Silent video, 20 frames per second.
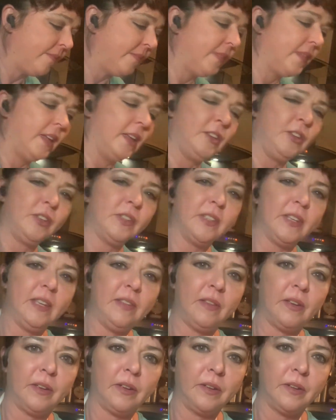And you see
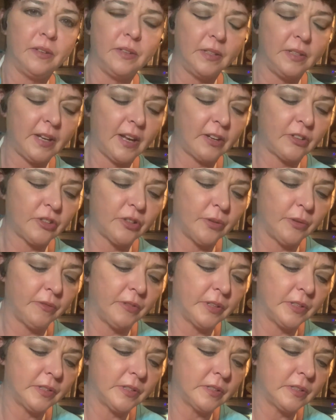the texture of
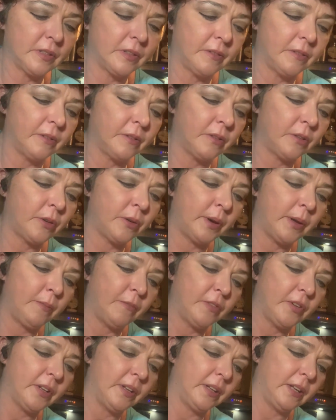this cream
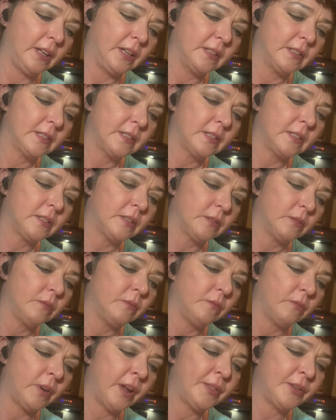filling, it's
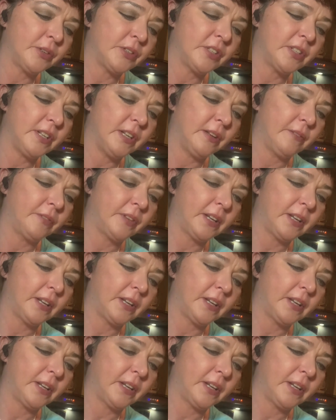rather stiff.